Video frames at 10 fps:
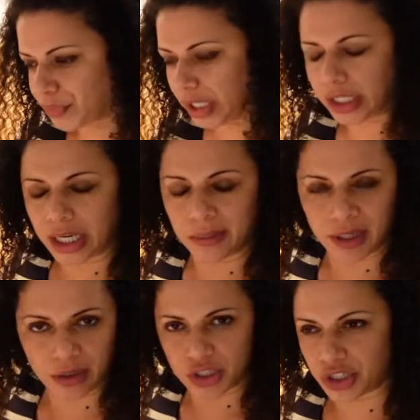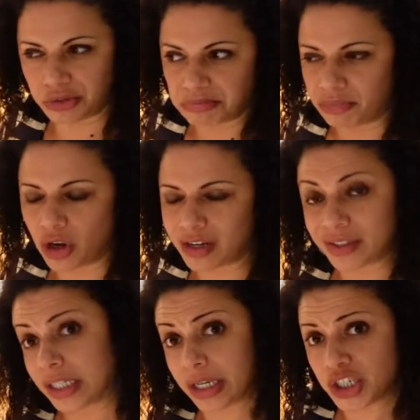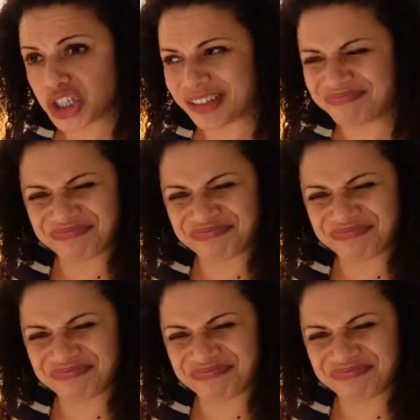And it came down to not having the energy.